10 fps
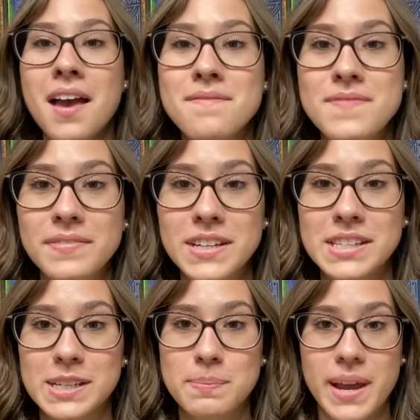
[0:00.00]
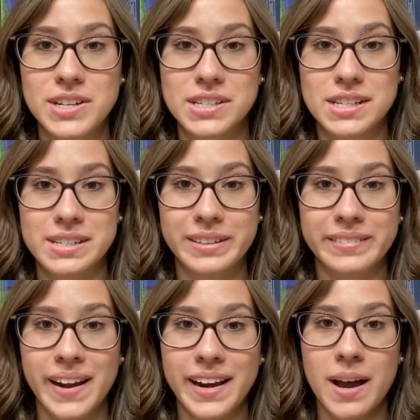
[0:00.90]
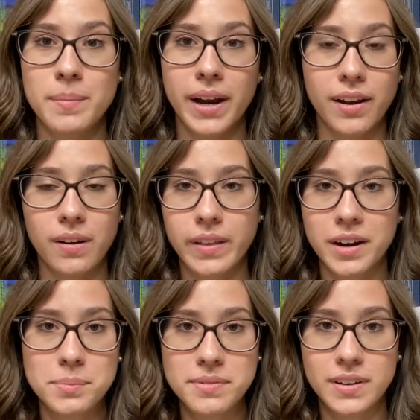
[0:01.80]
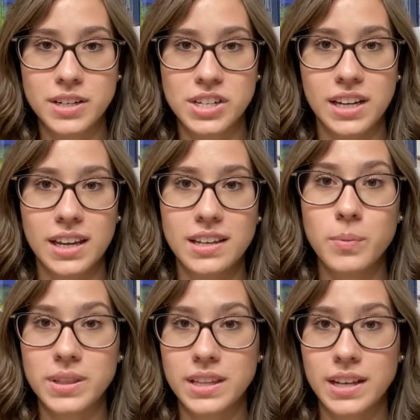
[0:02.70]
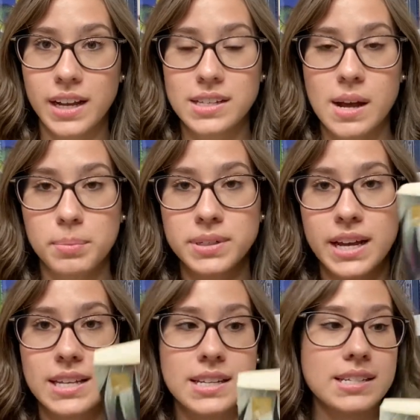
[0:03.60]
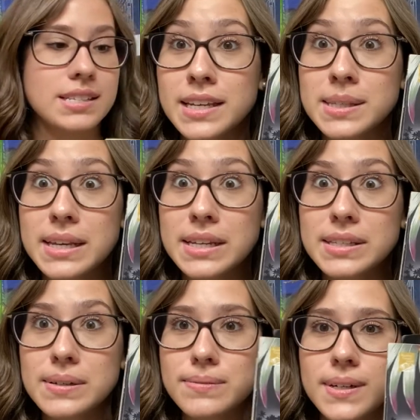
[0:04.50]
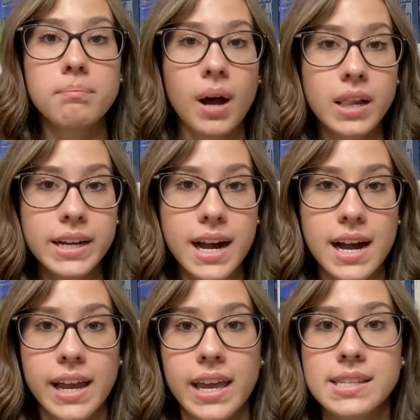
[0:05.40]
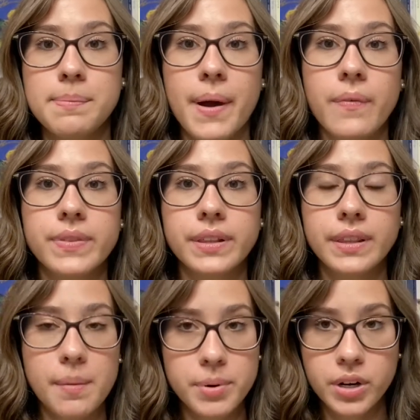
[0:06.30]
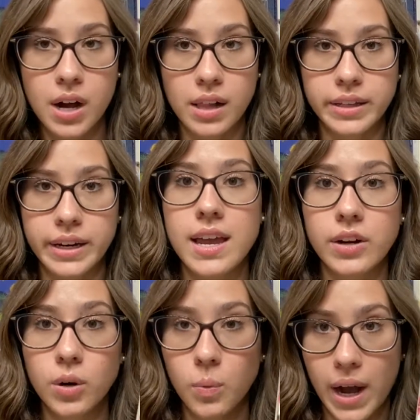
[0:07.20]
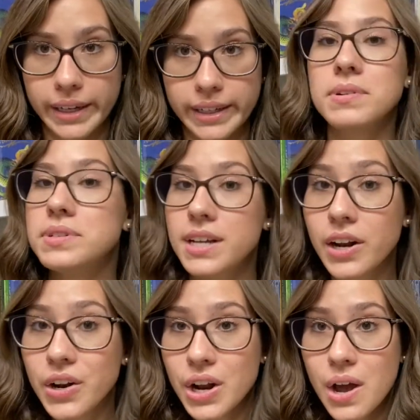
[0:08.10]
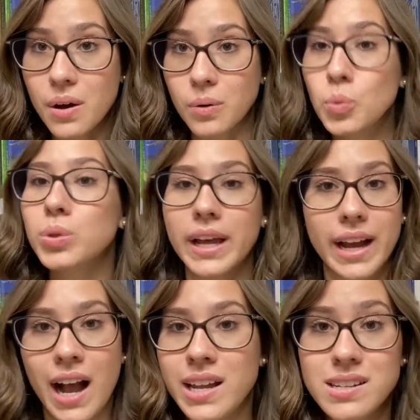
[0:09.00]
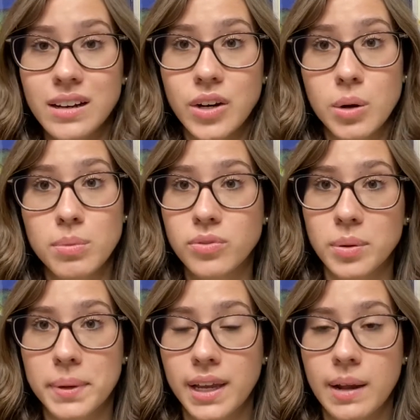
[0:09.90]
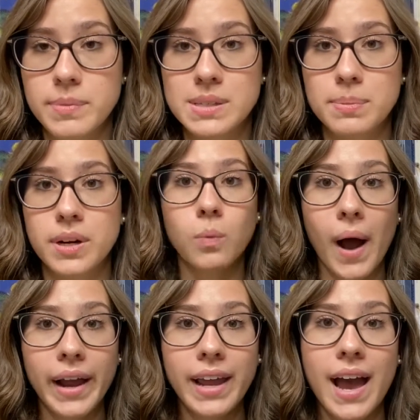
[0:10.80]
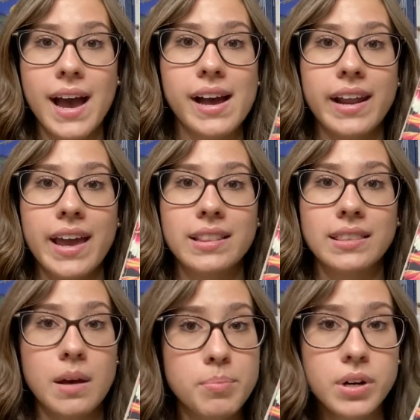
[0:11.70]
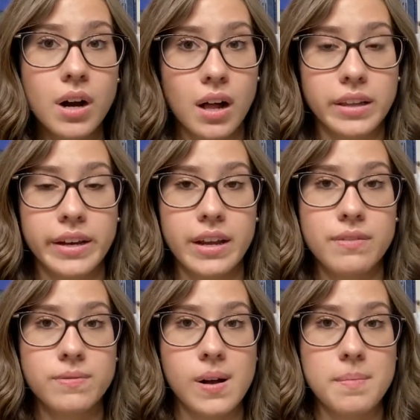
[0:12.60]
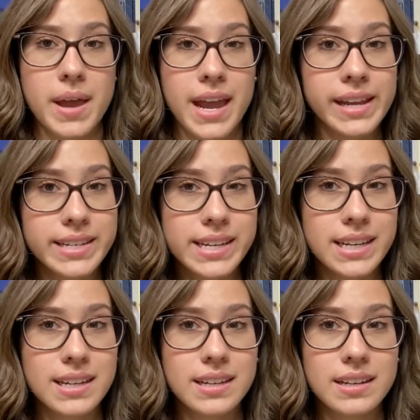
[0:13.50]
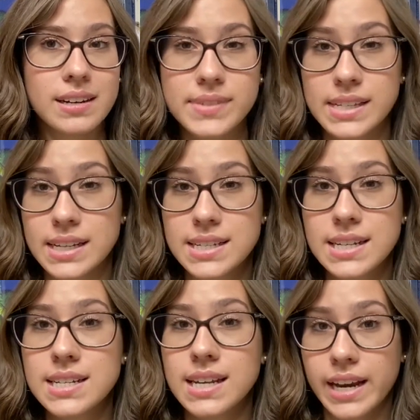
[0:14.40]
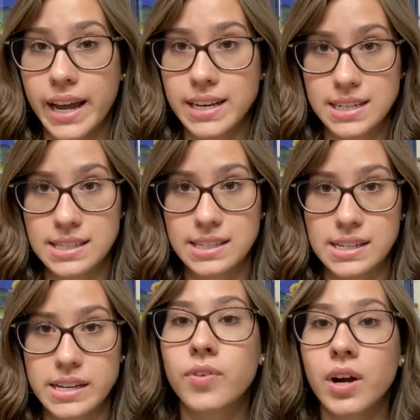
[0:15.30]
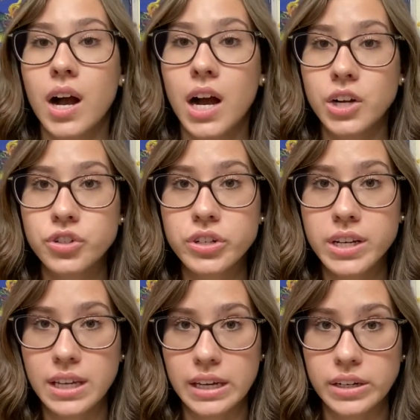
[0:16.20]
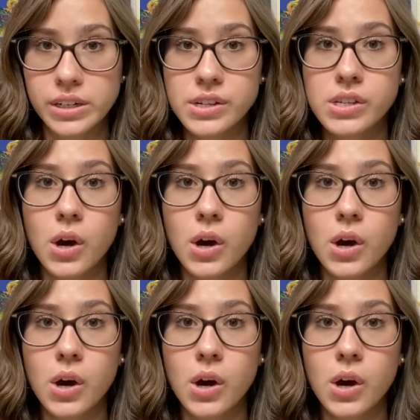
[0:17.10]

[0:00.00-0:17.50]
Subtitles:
56 pages into it right now, but I know that I'll be finishing it within the next couple days because it's good so far. Moloka'i is about the leper colony in Hawaii. If you didn't know, like I didn't know before picking up this book, Hawaii had a leper colony from 1860 to 1960. For 100 years,